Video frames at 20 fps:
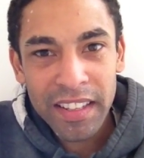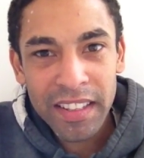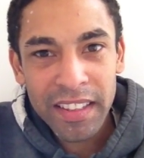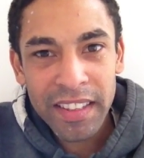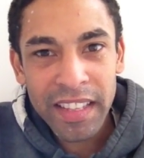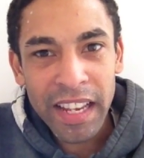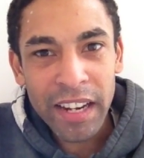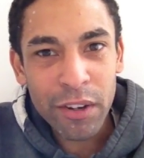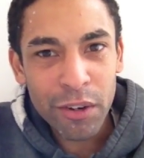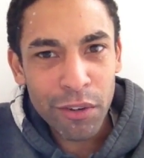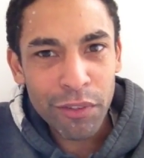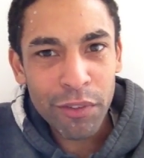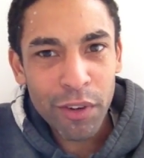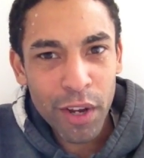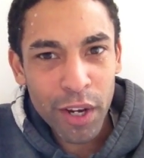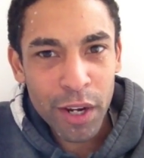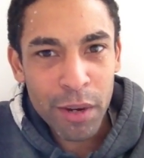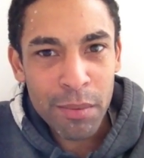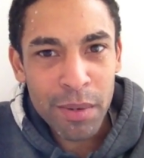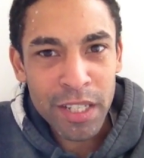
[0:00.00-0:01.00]
Then your
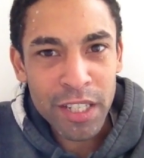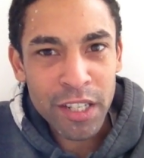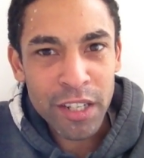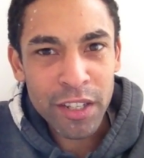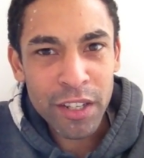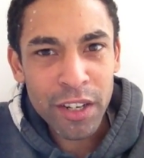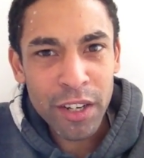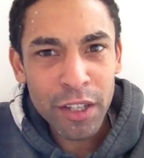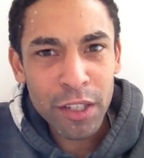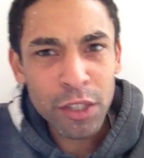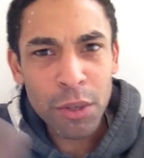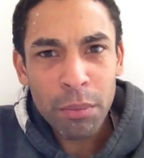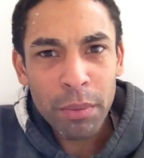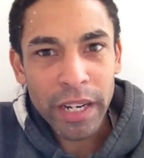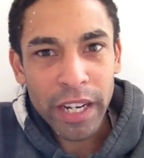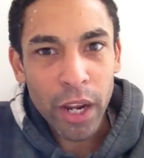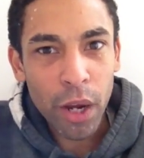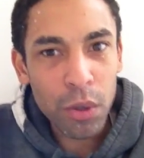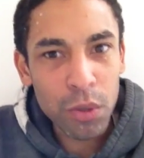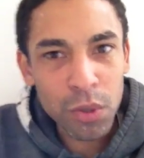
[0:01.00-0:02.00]
third commission, somebody
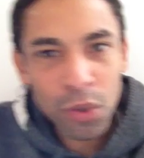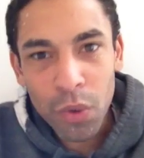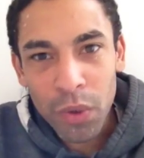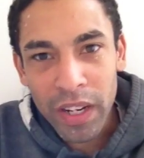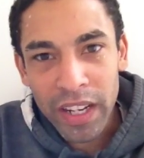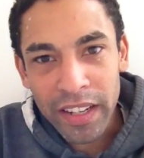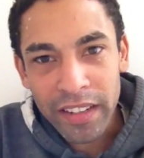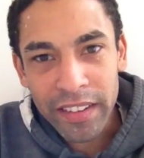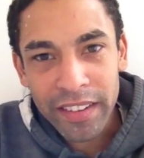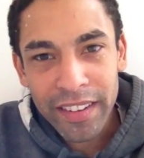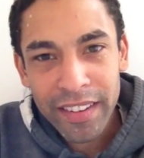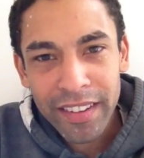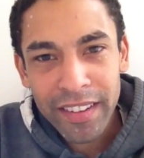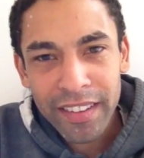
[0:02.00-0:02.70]
goes all in.